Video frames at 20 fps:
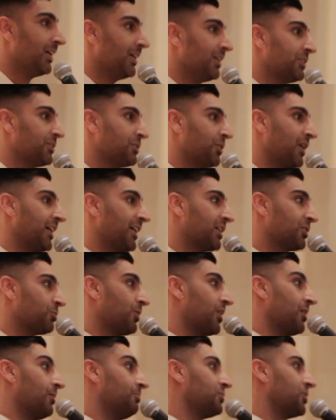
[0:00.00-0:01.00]
So I guess
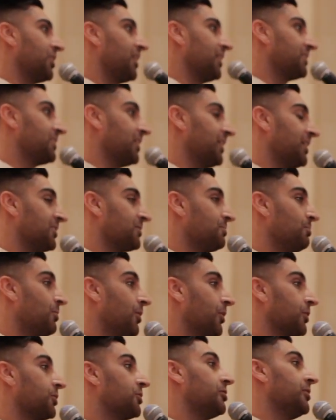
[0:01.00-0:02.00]
what I'm trying to say is,
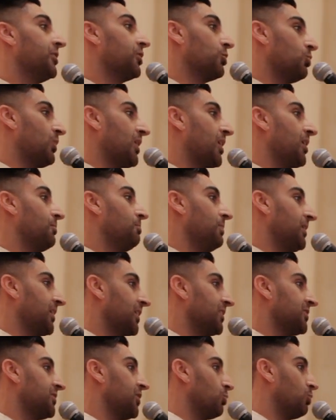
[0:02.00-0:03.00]
Mark, treat her well,
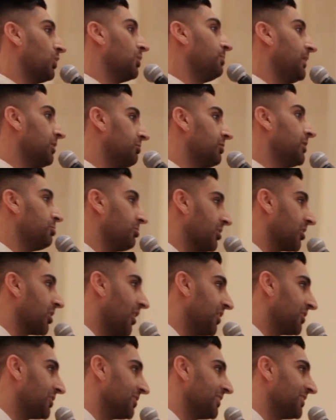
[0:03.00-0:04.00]
because there will be
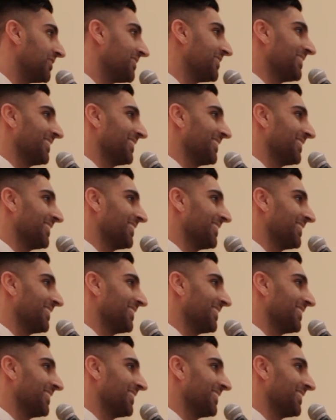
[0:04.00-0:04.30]
repercussions.